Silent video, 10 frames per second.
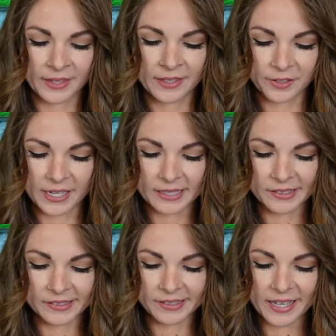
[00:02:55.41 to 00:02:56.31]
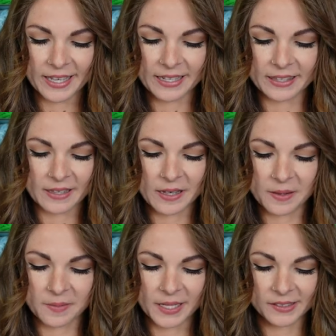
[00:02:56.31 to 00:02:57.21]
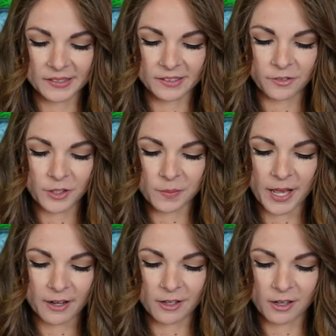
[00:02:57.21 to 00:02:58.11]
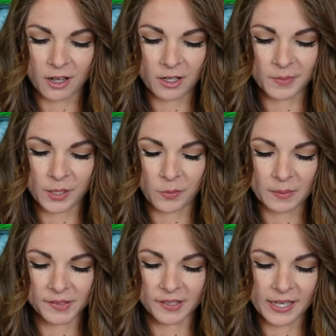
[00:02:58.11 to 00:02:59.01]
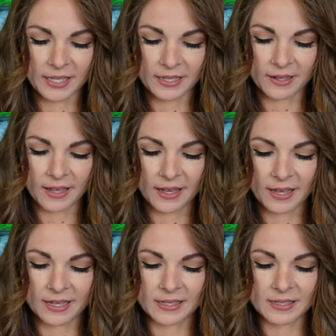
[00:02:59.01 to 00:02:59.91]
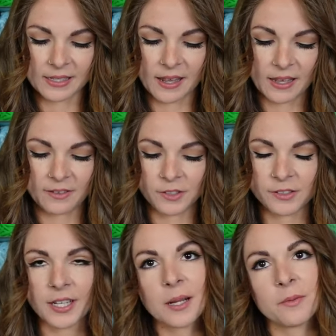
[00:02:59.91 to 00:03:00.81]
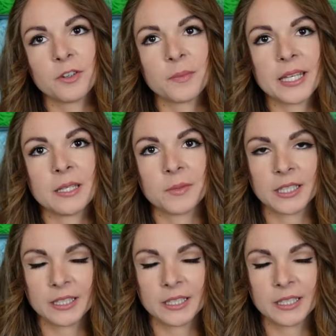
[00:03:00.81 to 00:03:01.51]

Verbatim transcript: So as I said, the mice is a free pattern on my website, and uh, if you sign up for my email